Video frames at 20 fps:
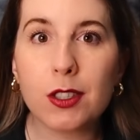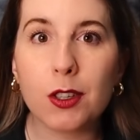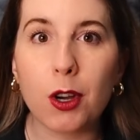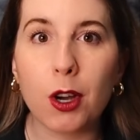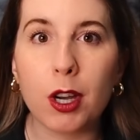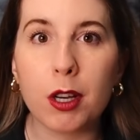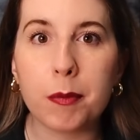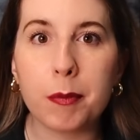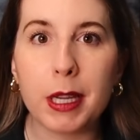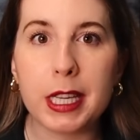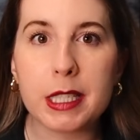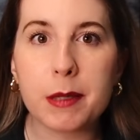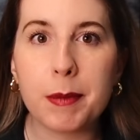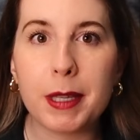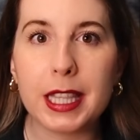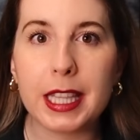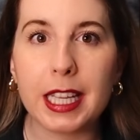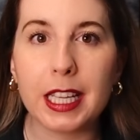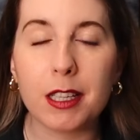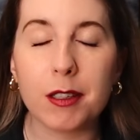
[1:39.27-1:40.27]
card makes me
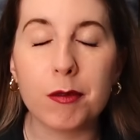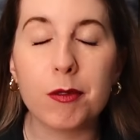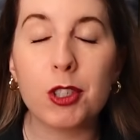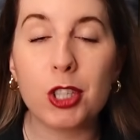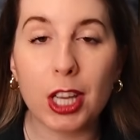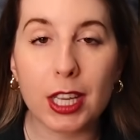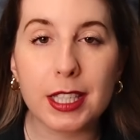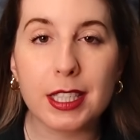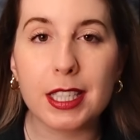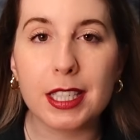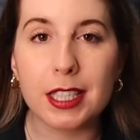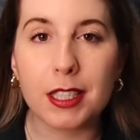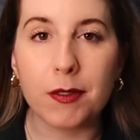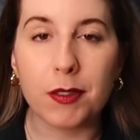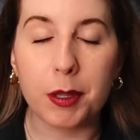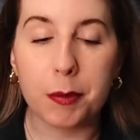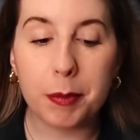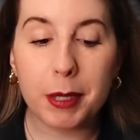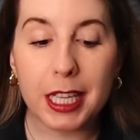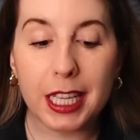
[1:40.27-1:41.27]
think of justice of
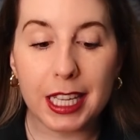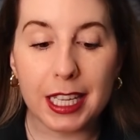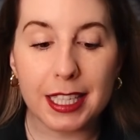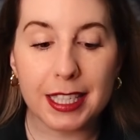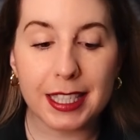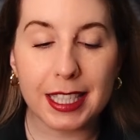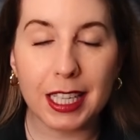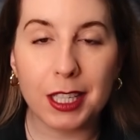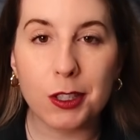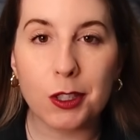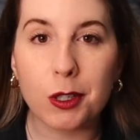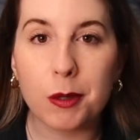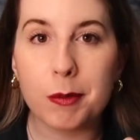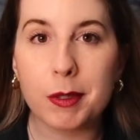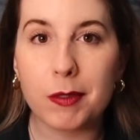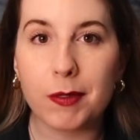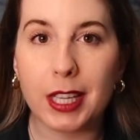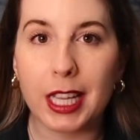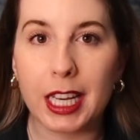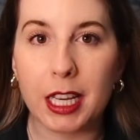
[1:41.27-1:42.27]
the peace in terms
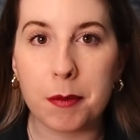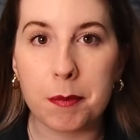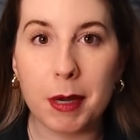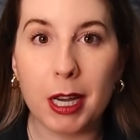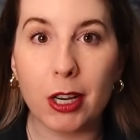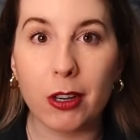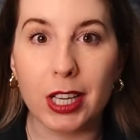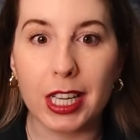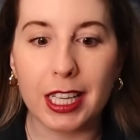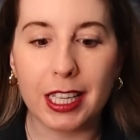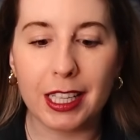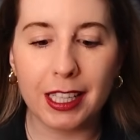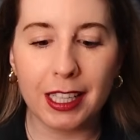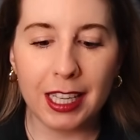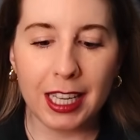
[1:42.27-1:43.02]
of getting married.